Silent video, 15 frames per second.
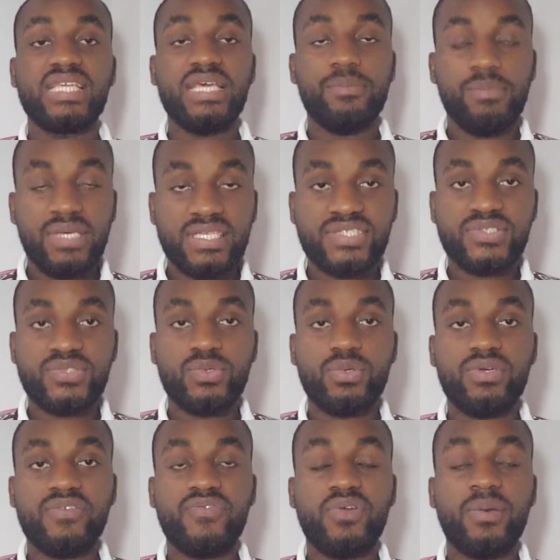a mixed
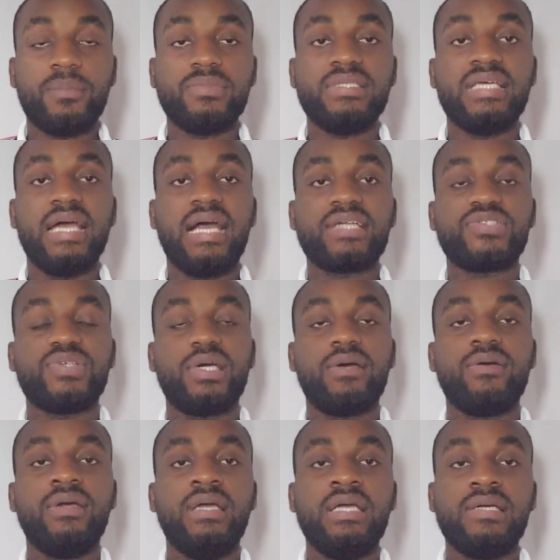story from the
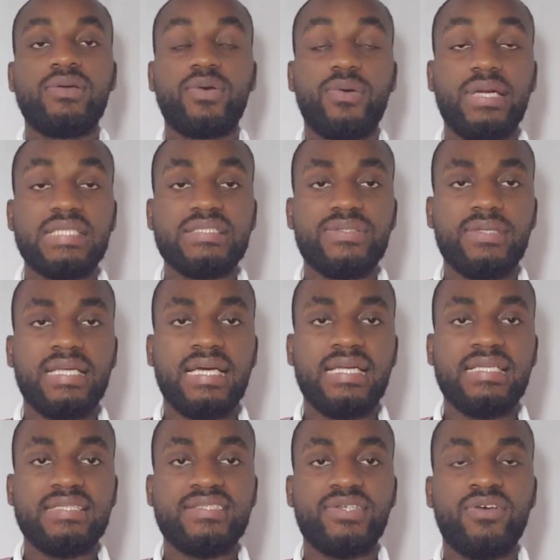actual current
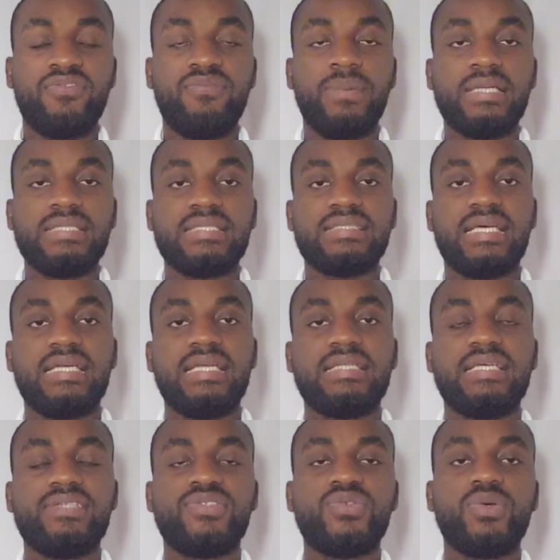reality of Manchester United.